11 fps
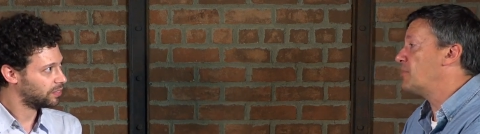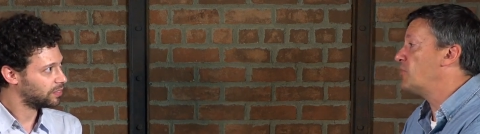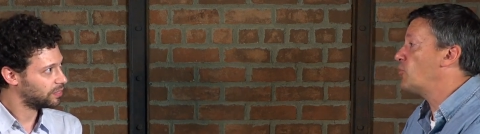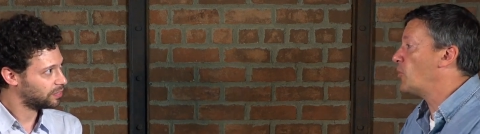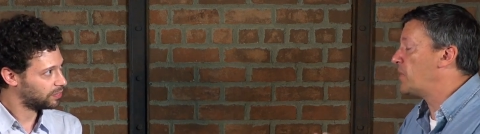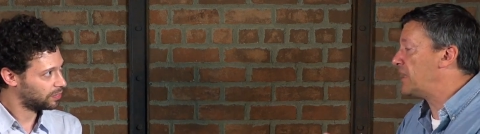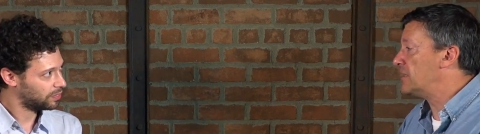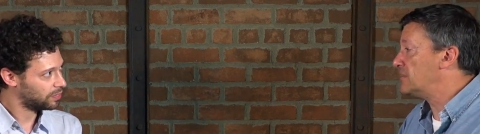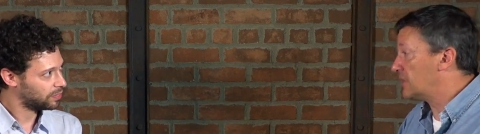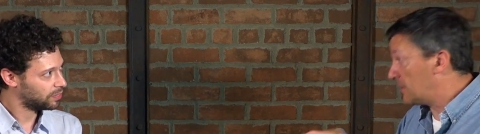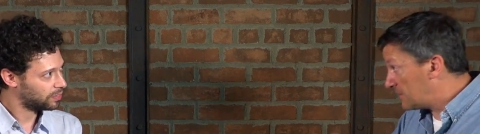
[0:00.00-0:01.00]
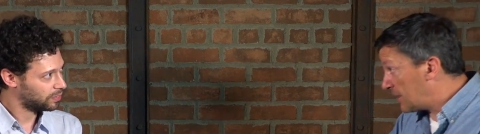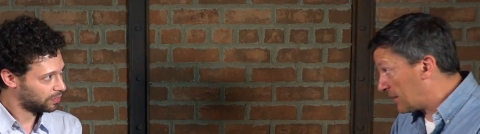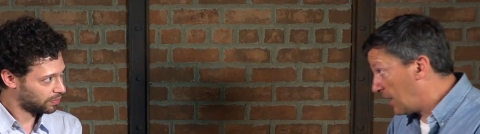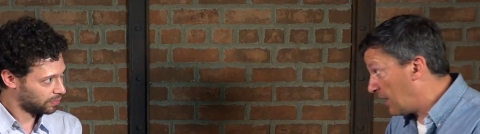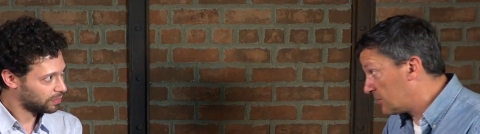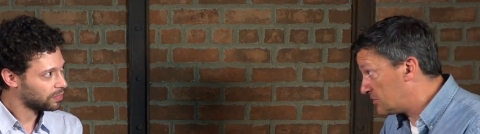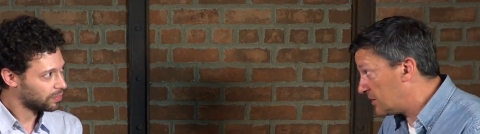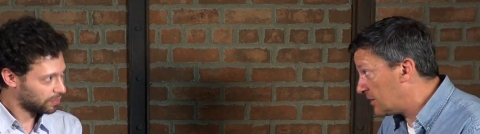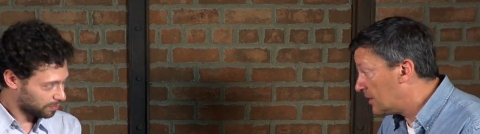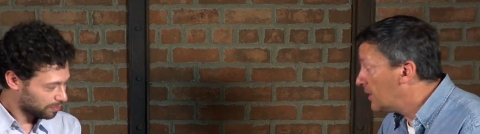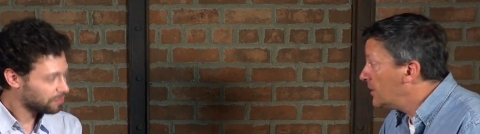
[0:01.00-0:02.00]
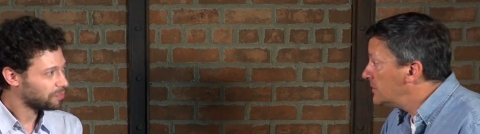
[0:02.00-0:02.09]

Speaker 1: uh, before we get into the technology.